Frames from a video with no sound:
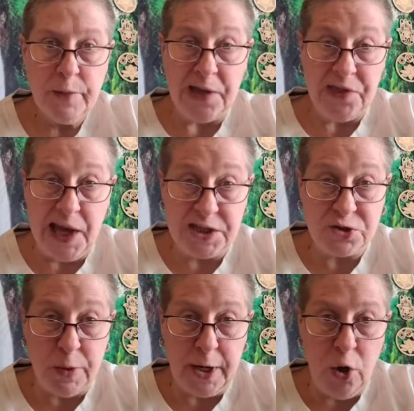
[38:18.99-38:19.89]
And that
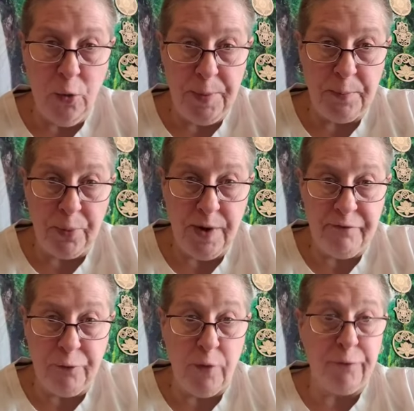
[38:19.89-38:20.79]
is what I hope and pray
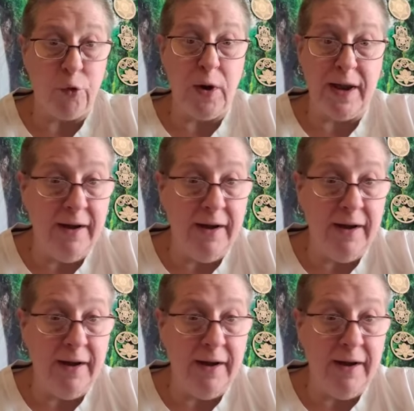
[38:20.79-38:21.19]
for